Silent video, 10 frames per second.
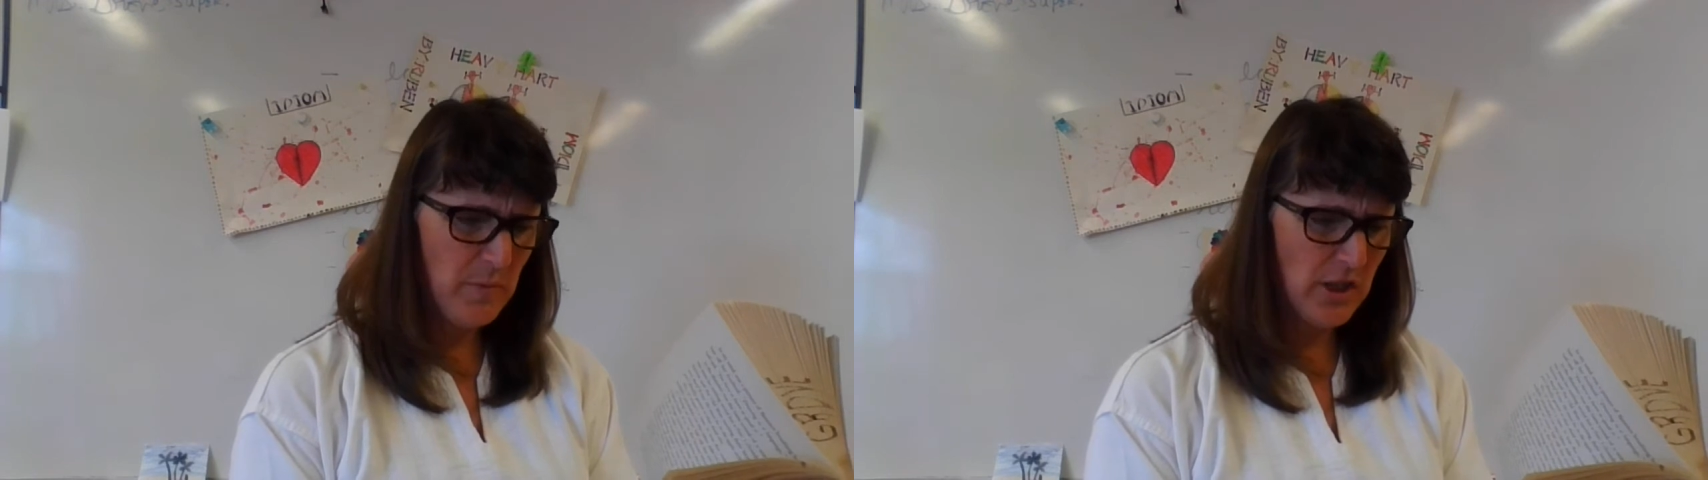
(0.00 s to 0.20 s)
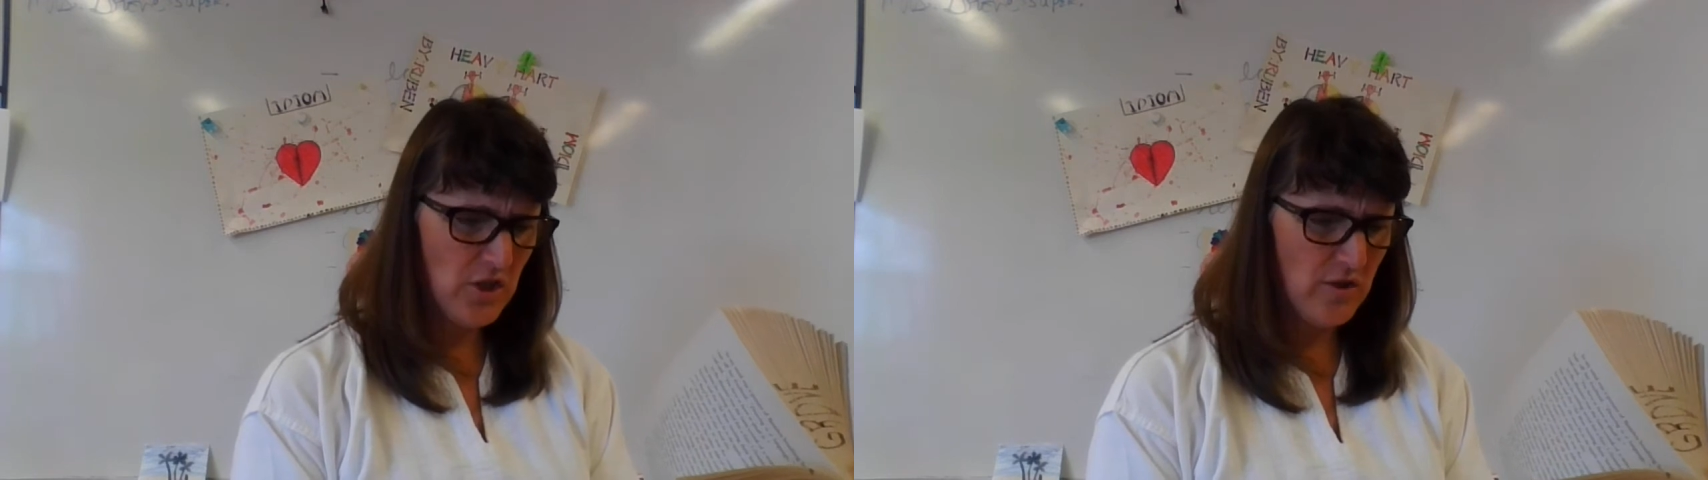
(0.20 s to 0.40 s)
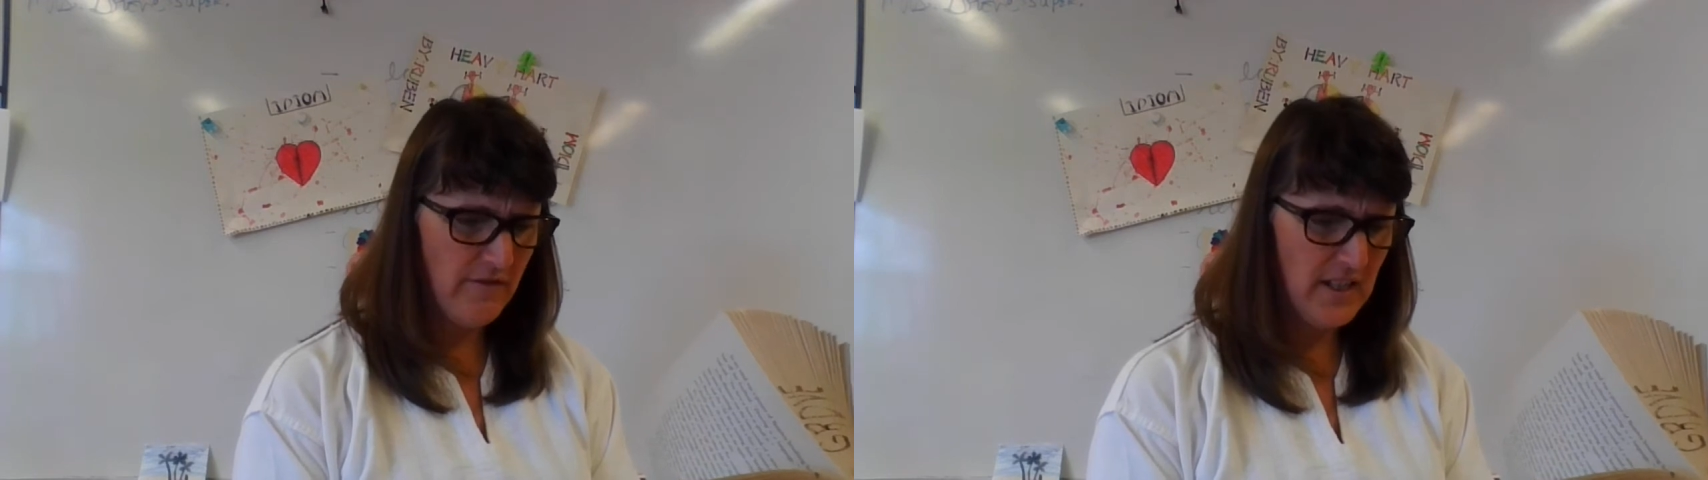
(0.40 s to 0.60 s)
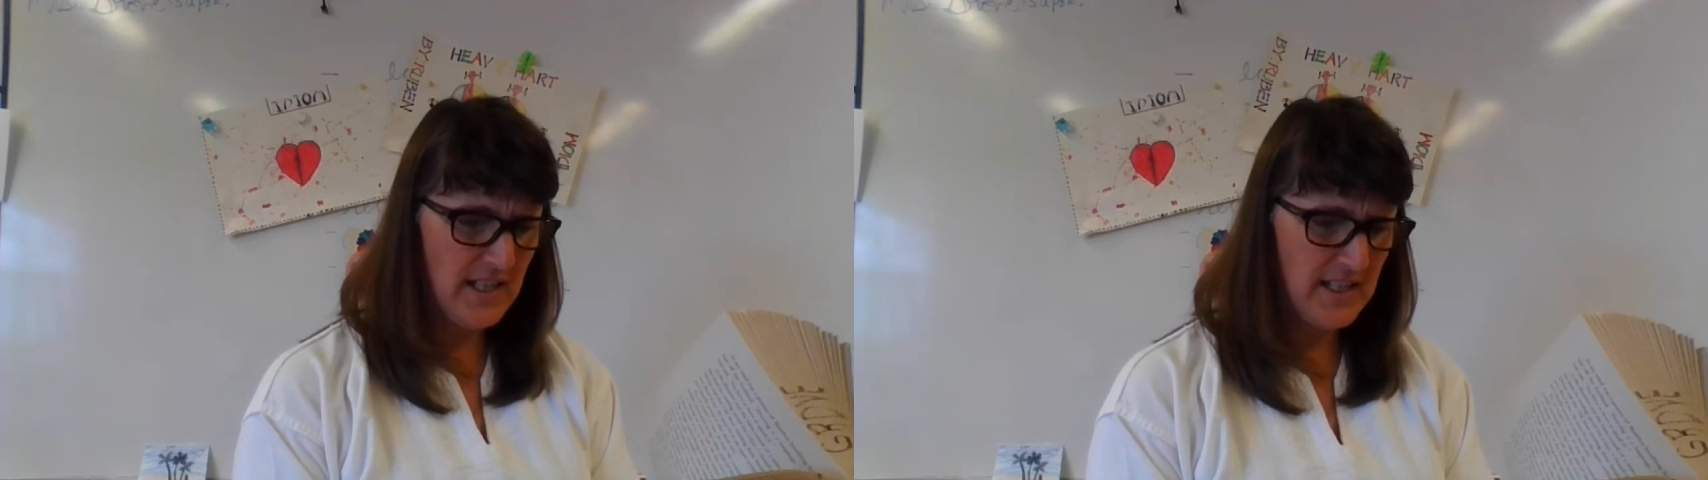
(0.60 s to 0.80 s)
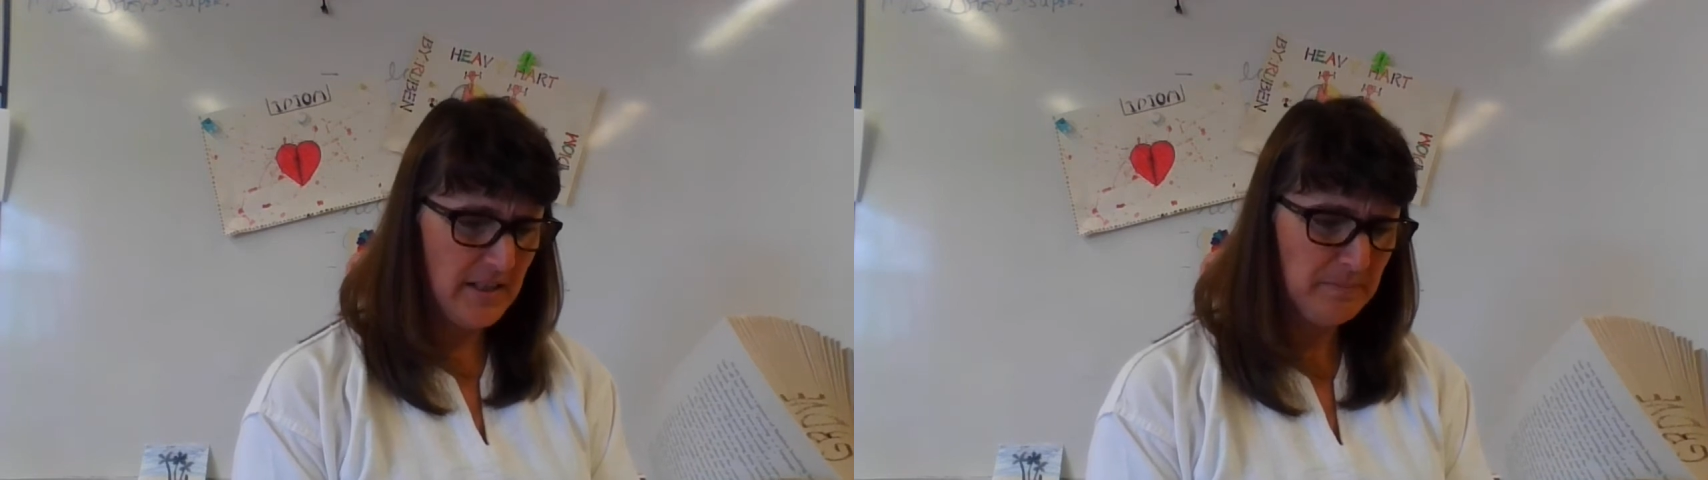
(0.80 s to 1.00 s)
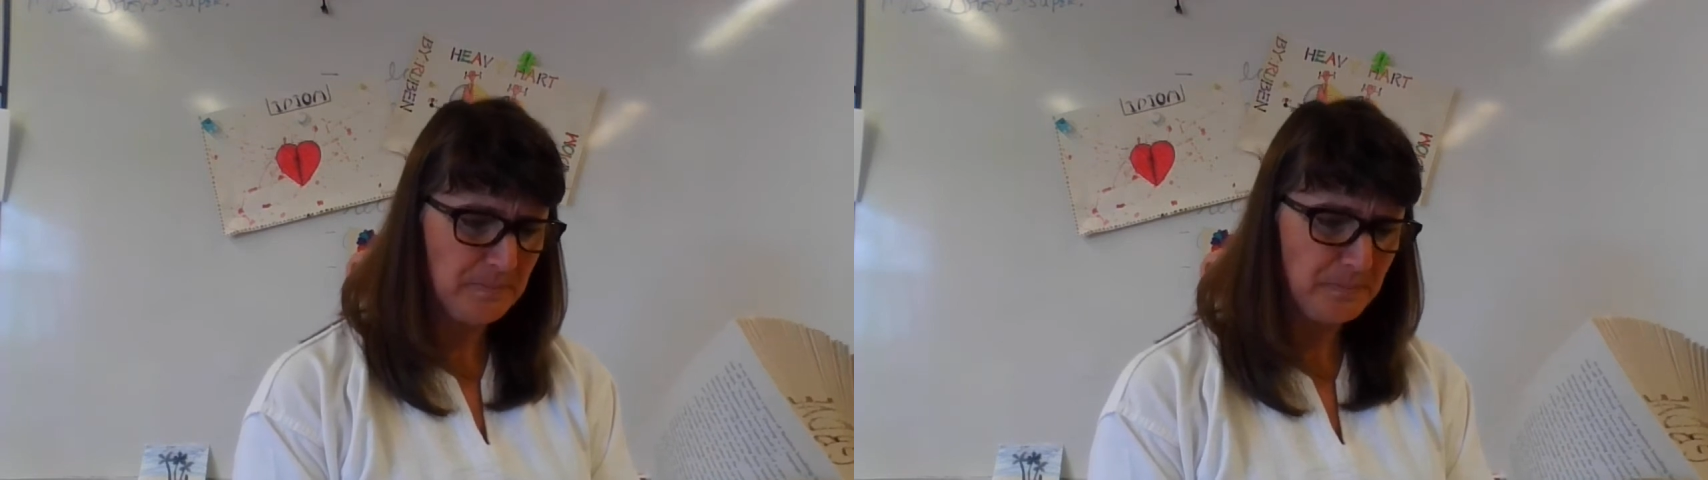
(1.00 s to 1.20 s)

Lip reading: picture of Izzy